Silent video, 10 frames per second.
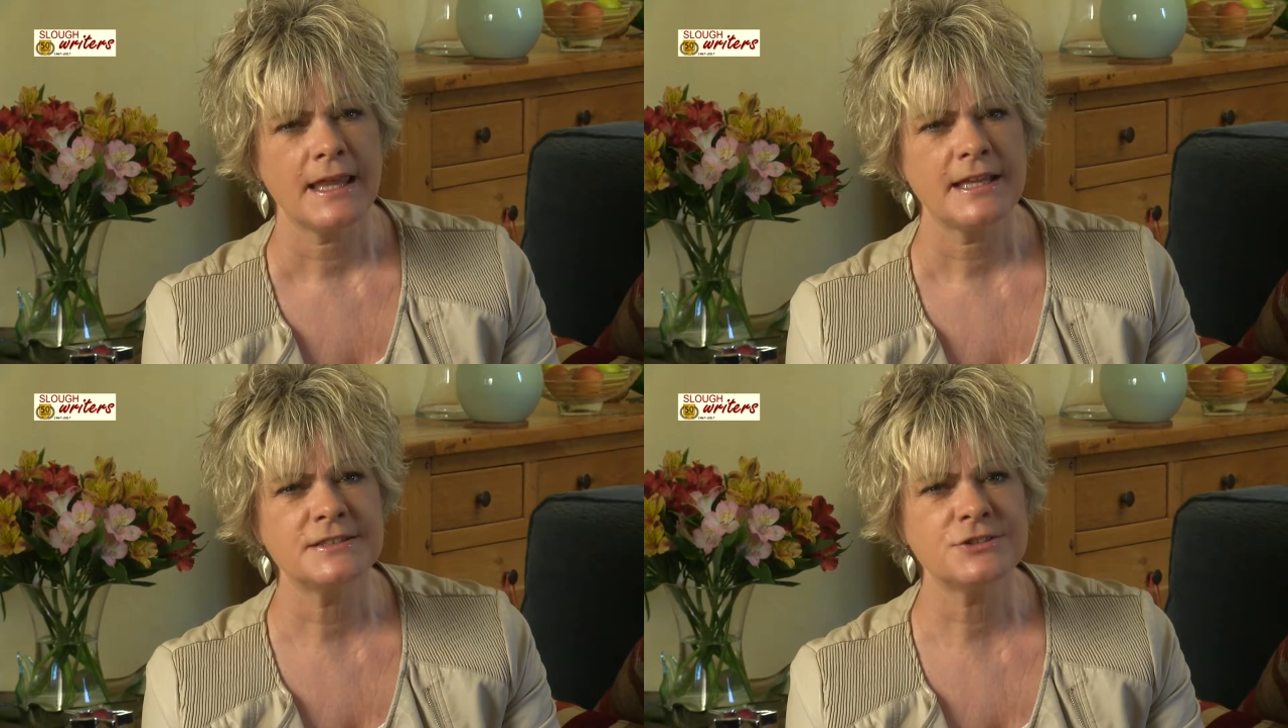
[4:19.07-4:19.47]

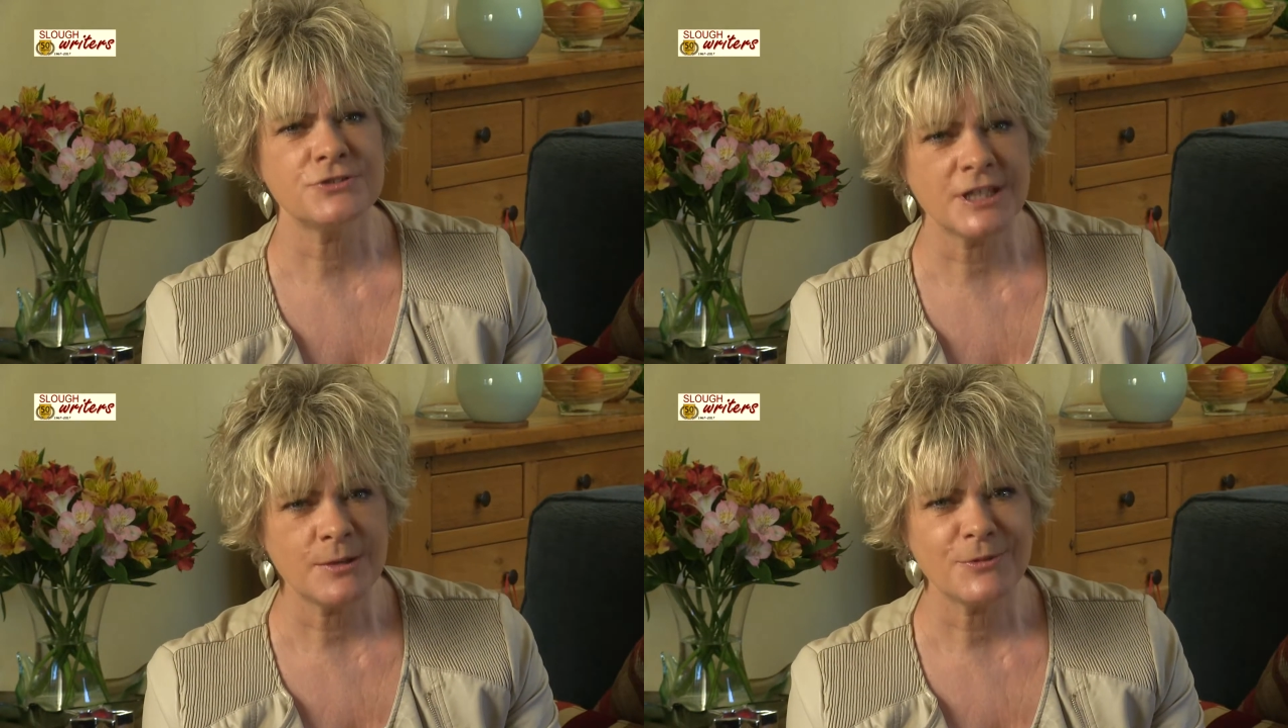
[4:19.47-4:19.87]
It's a
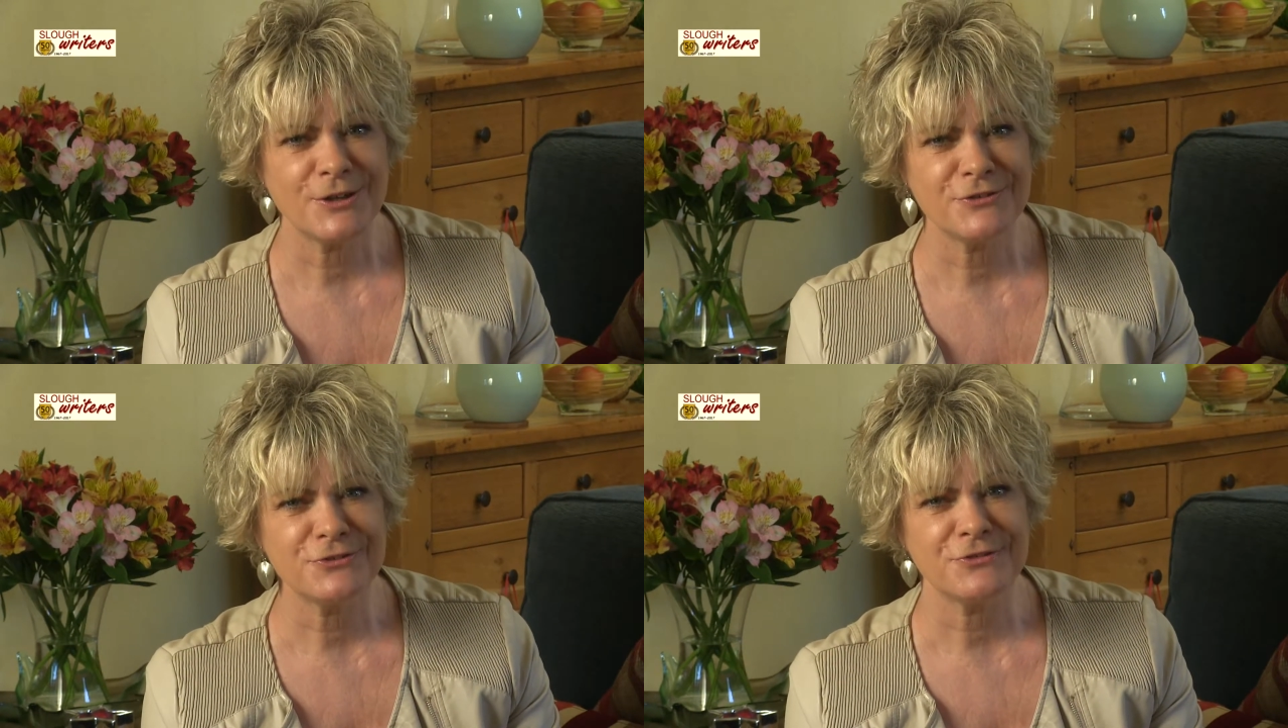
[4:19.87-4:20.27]
tricky
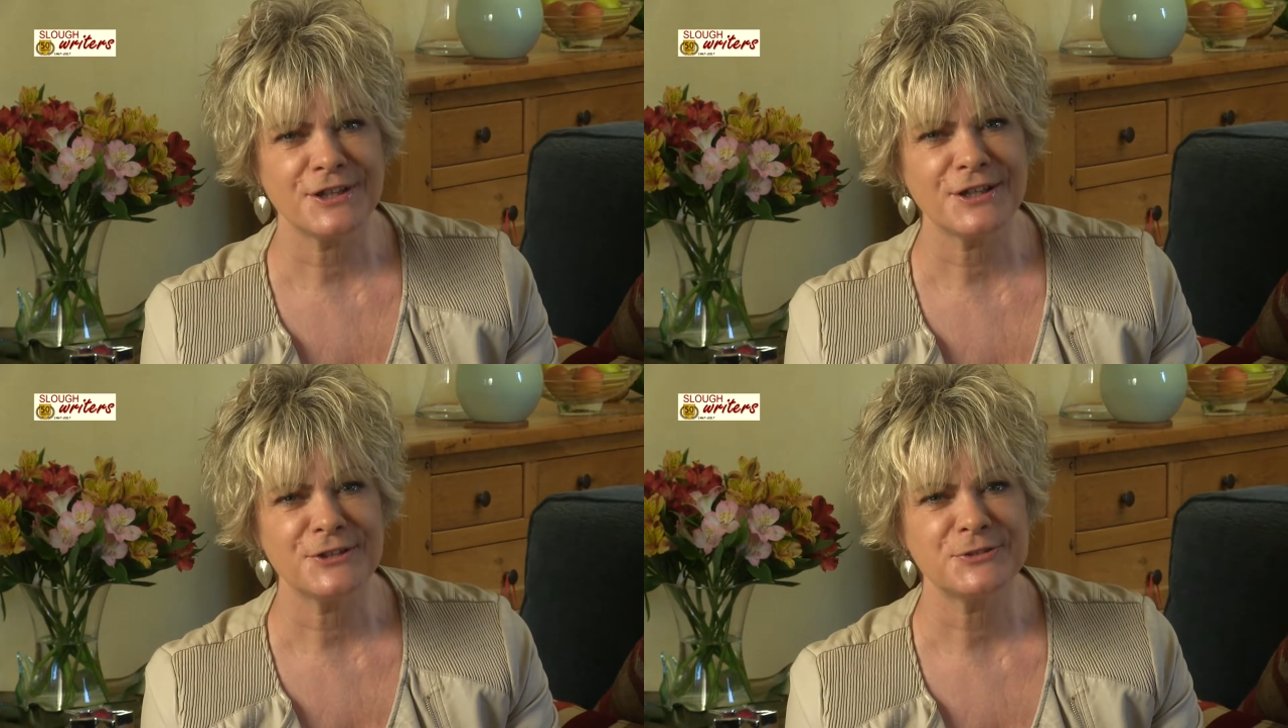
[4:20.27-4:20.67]
brief to
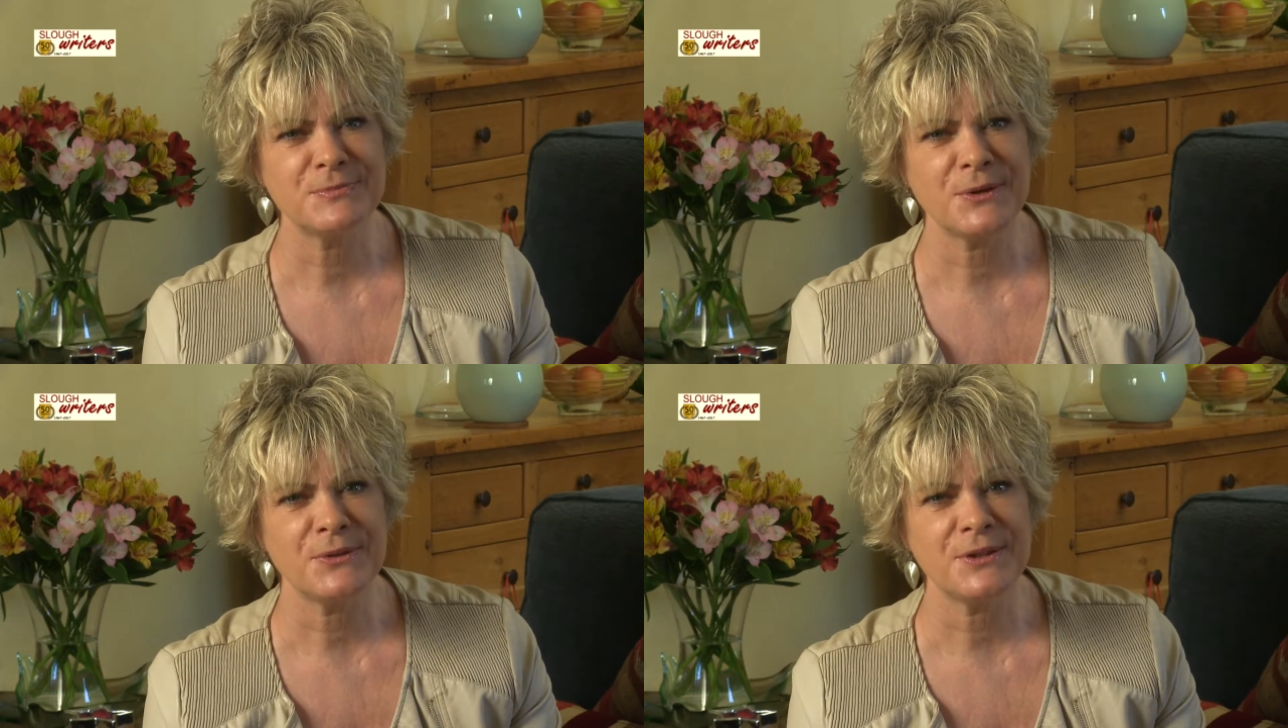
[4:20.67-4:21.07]
fill, as
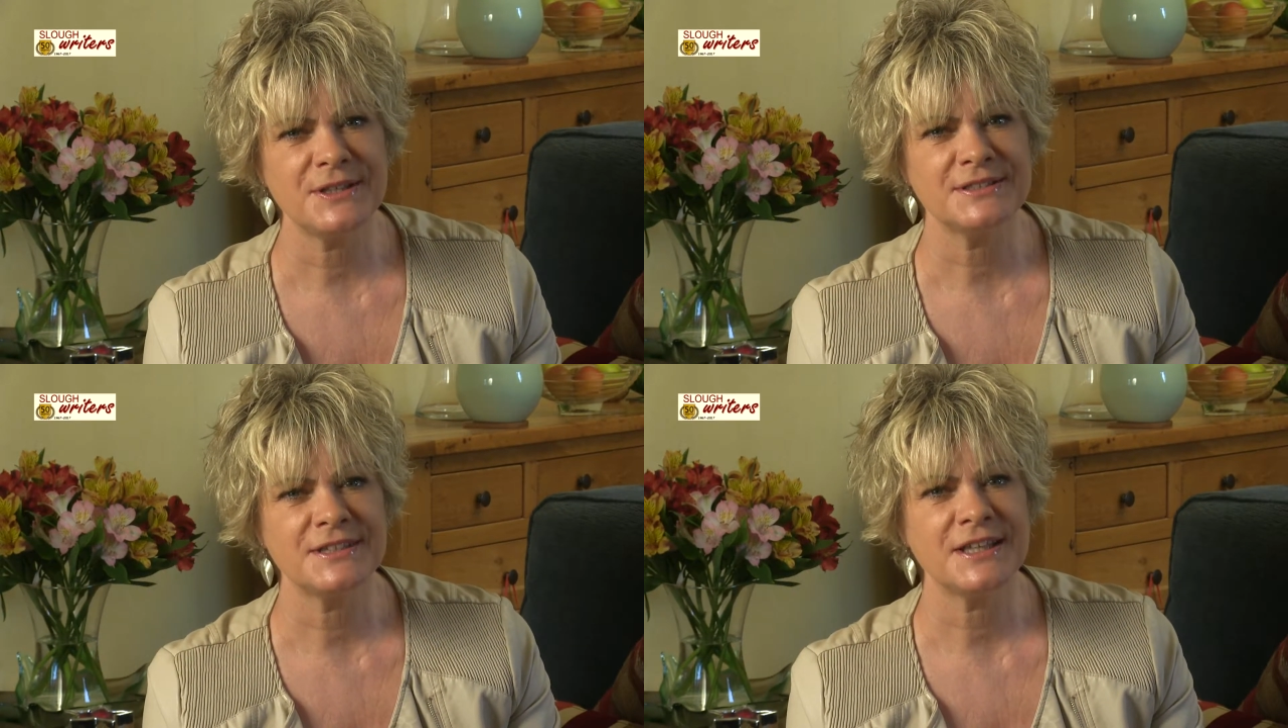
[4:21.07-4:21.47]
both
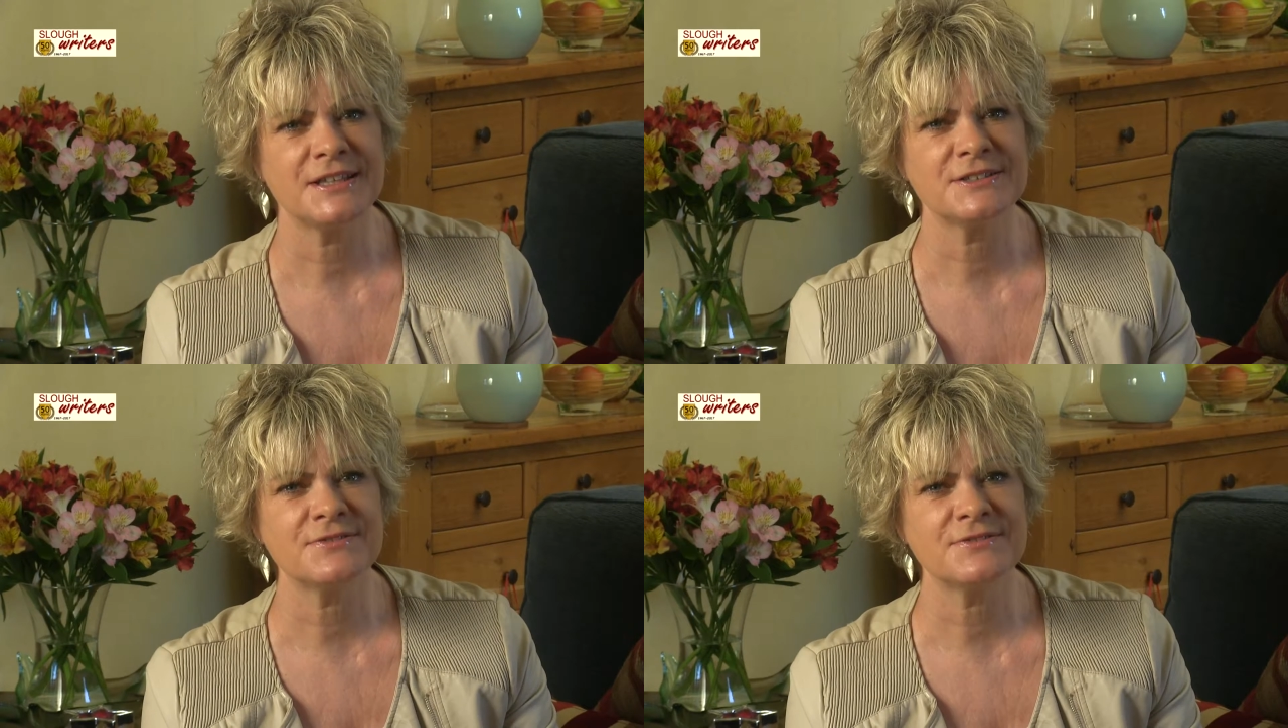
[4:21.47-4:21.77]
these things